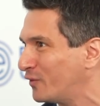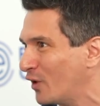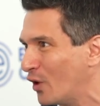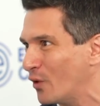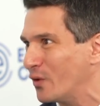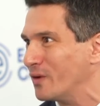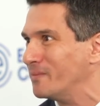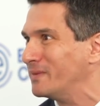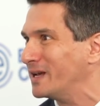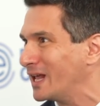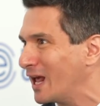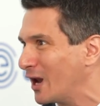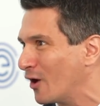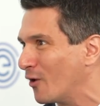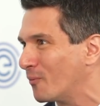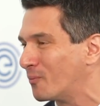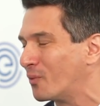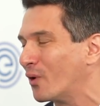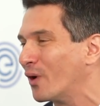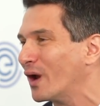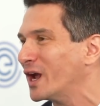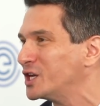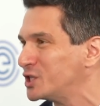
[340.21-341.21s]
a remedial
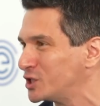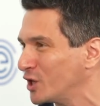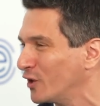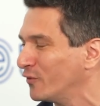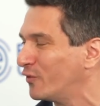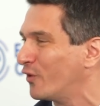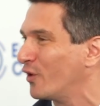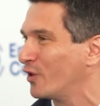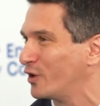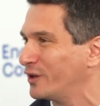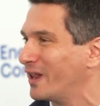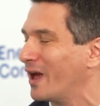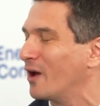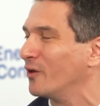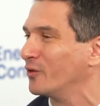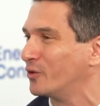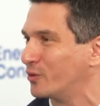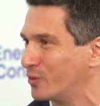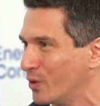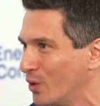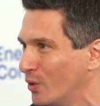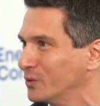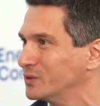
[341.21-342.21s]
operation further down
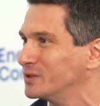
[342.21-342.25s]
the road.